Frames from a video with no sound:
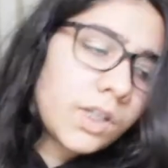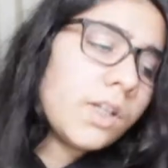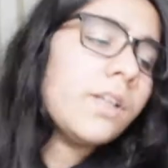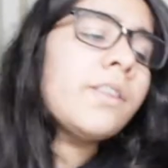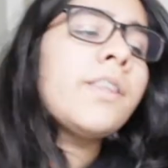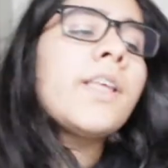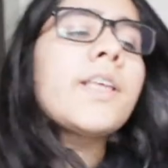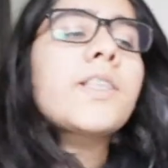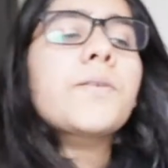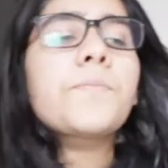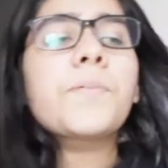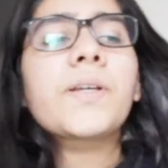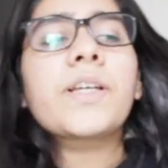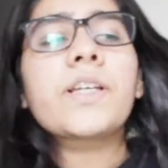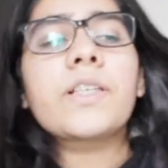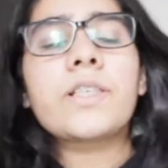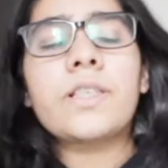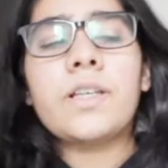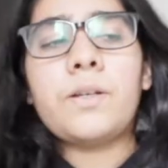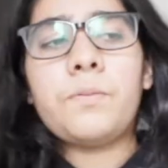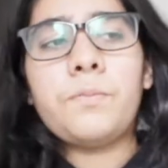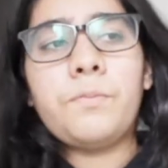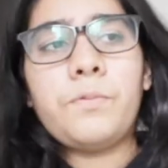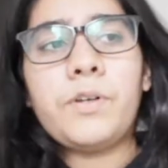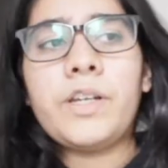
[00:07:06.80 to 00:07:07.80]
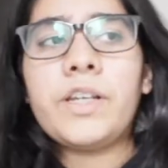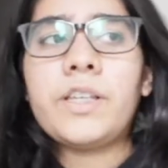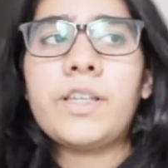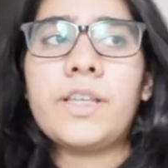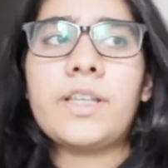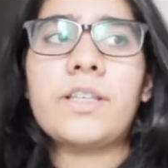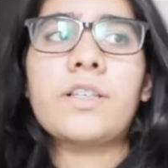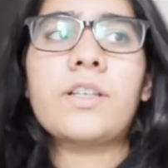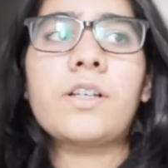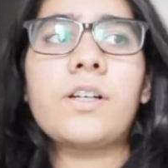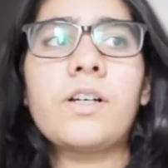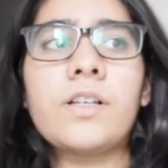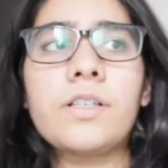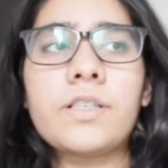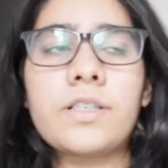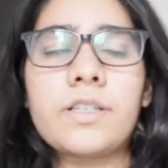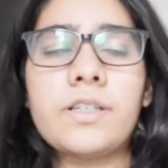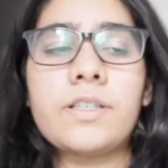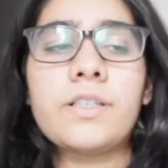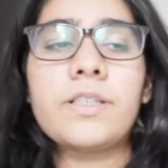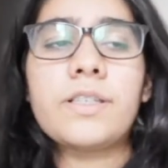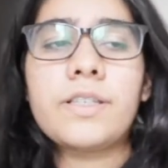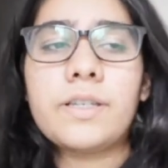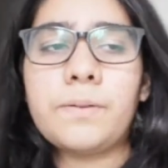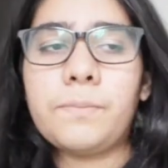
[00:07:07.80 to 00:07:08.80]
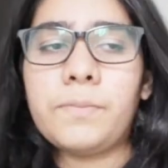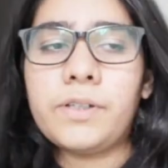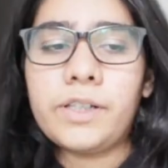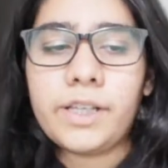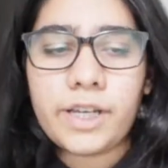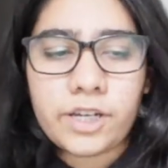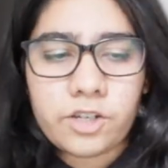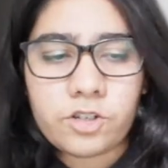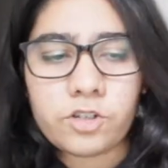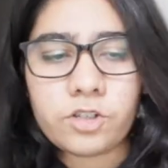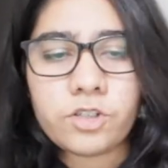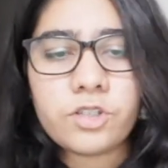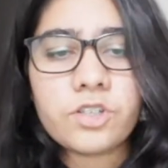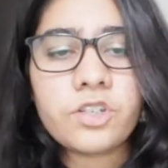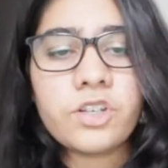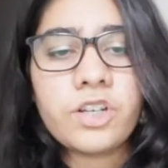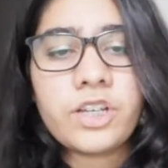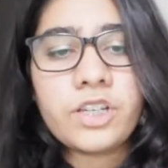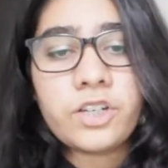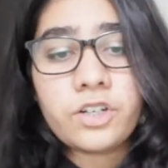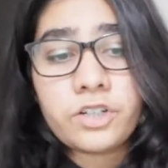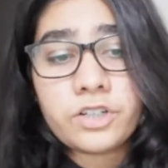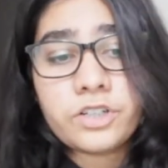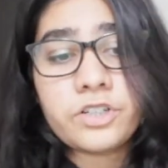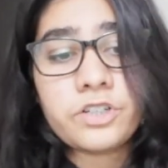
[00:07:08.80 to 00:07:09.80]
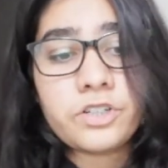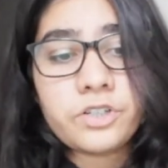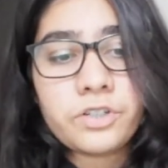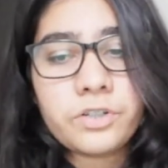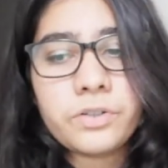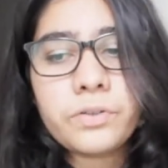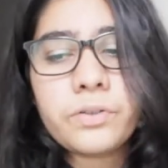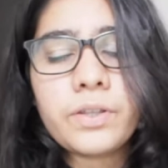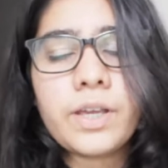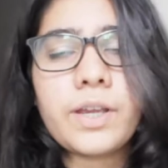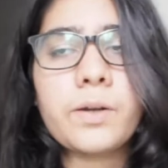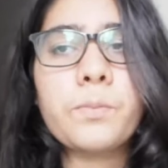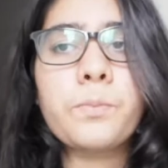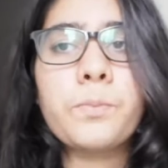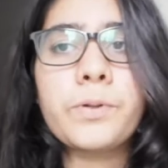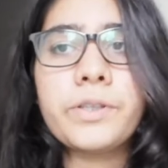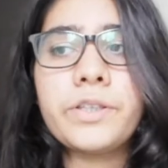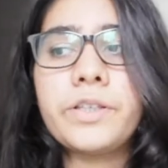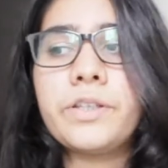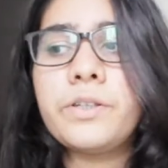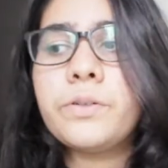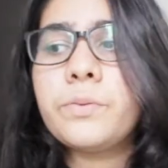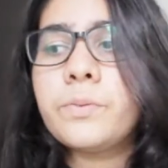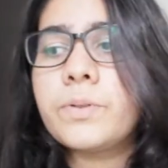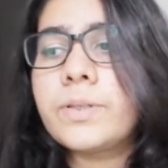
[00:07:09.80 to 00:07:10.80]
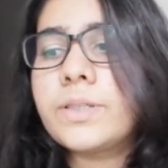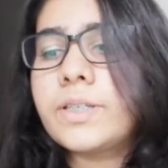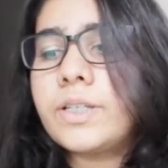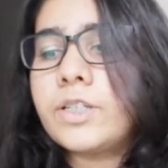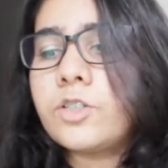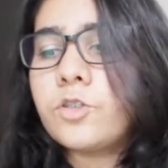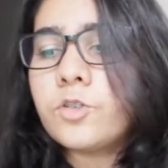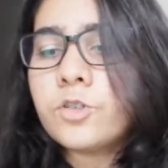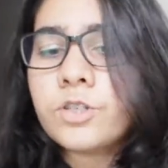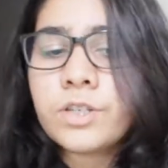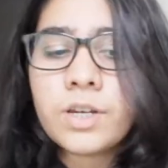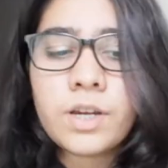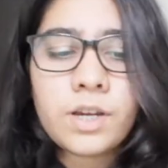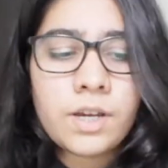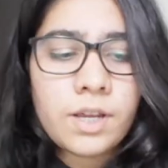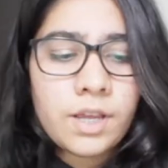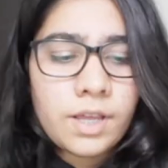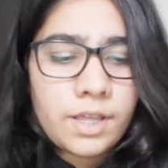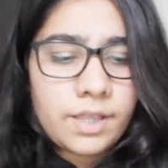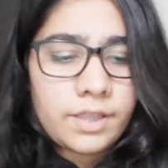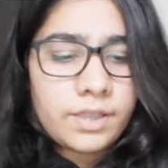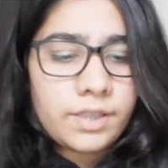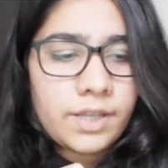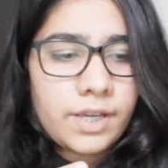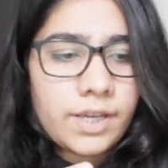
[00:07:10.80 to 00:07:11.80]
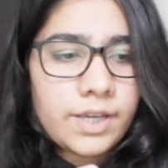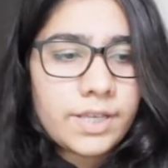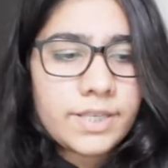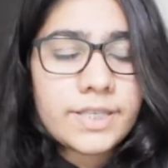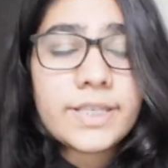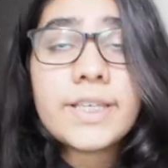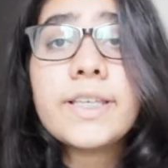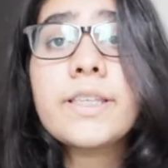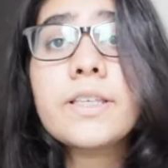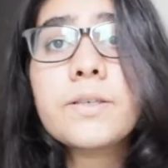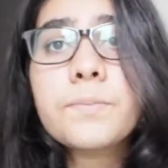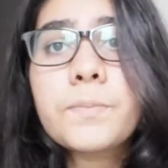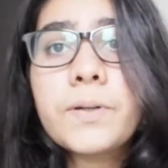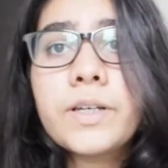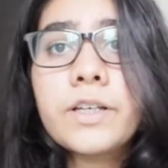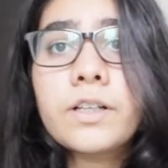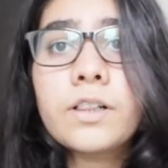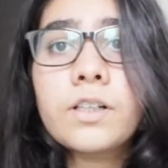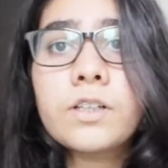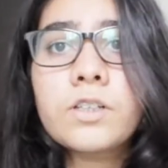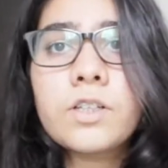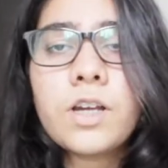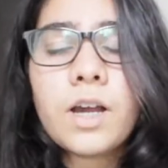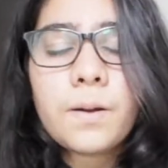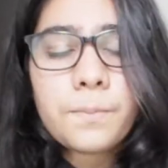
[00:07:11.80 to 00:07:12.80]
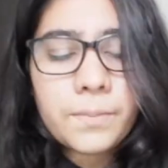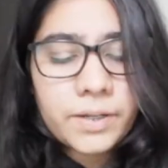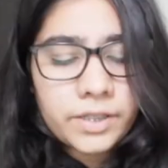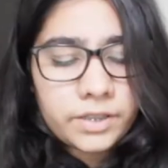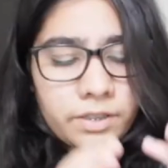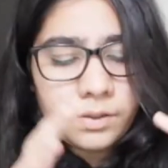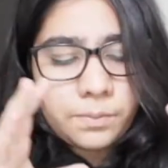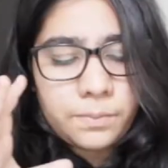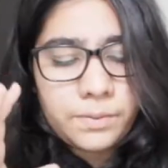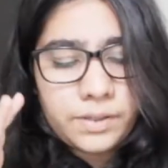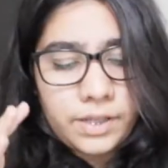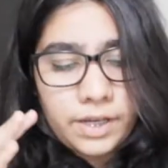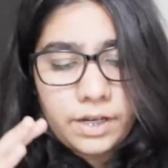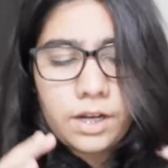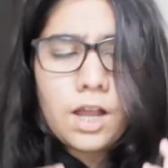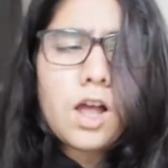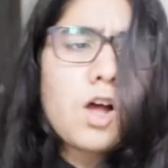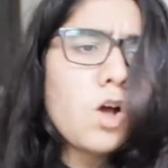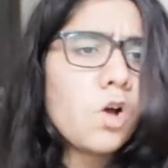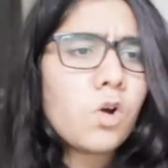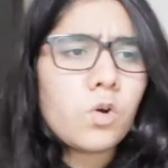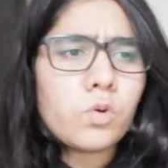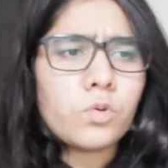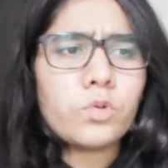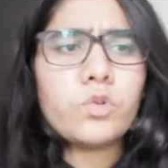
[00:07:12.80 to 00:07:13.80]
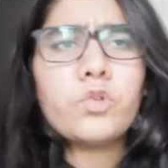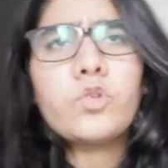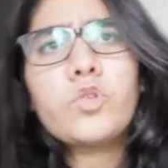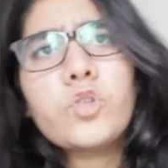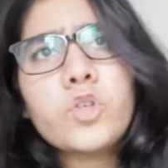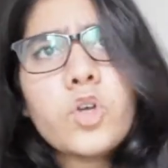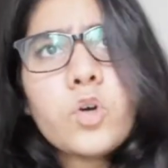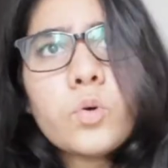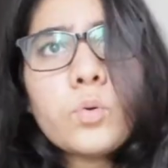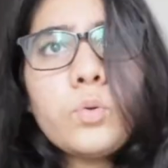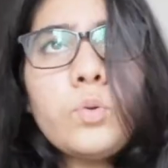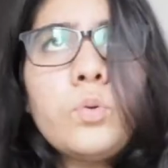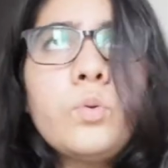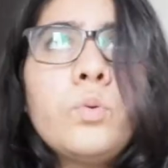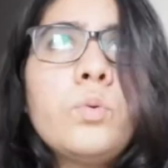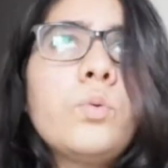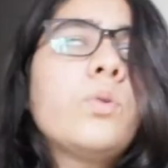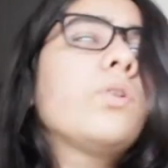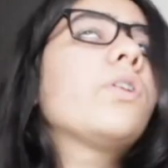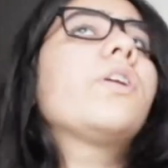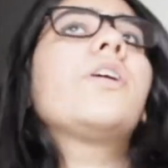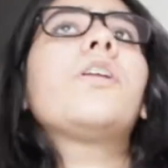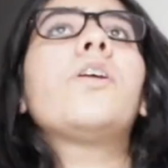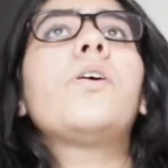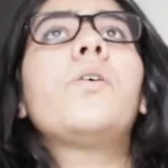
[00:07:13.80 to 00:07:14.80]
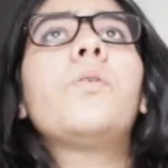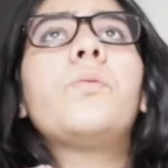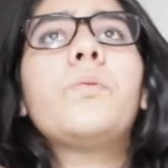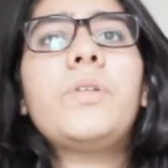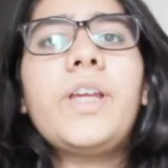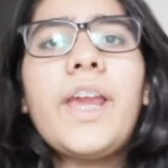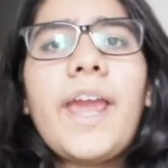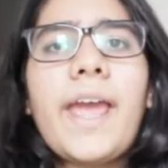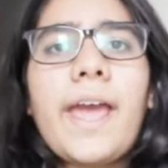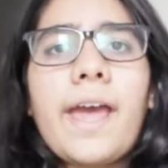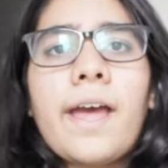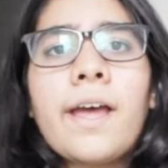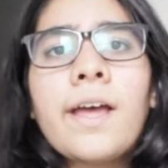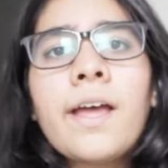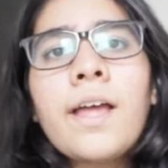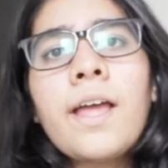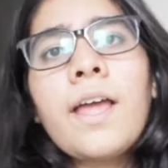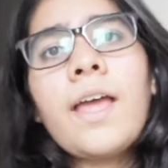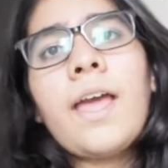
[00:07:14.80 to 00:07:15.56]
That's because their brain needs constant stimulation. So in order to do that, what they do is they see this particular topic, they'll be like, oh, it's so cool, yeah.